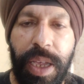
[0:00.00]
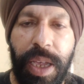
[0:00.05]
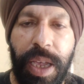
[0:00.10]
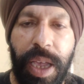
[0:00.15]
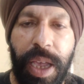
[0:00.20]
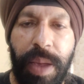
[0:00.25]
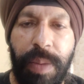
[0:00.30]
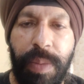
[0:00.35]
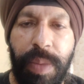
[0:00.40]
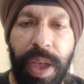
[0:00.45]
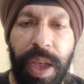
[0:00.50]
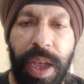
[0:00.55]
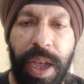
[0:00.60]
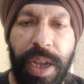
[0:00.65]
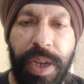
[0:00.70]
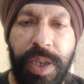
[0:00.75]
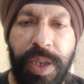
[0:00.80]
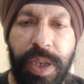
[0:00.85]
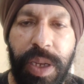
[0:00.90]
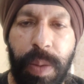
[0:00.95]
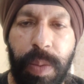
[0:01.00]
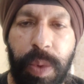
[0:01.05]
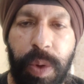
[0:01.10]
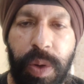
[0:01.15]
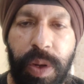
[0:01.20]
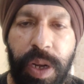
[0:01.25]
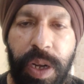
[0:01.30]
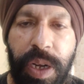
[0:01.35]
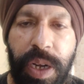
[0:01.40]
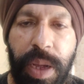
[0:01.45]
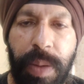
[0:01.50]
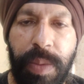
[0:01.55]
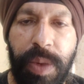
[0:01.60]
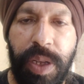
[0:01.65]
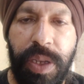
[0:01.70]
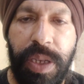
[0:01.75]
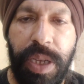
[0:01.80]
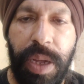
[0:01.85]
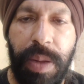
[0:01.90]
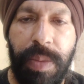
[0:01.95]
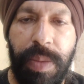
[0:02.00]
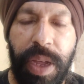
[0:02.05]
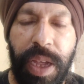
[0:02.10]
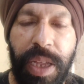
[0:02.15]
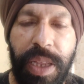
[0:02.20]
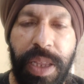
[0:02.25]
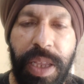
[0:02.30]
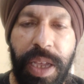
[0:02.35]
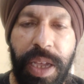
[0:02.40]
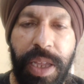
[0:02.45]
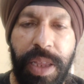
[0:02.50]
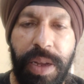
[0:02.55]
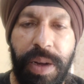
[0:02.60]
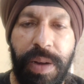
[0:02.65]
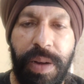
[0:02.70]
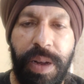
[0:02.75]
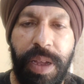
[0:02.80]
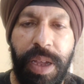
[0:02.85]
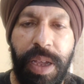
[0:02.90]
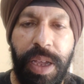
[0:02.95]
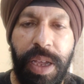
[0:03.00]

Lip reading: came and supported communism and the other